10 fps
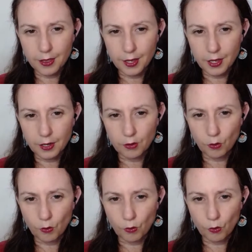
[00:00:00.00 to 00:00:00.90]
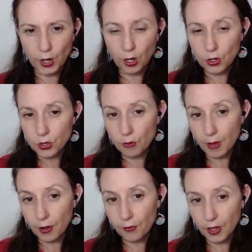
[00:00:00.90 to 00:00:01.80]
that we can all sort of
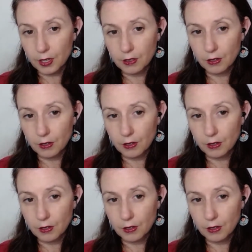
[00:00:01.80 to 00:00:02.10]
benefit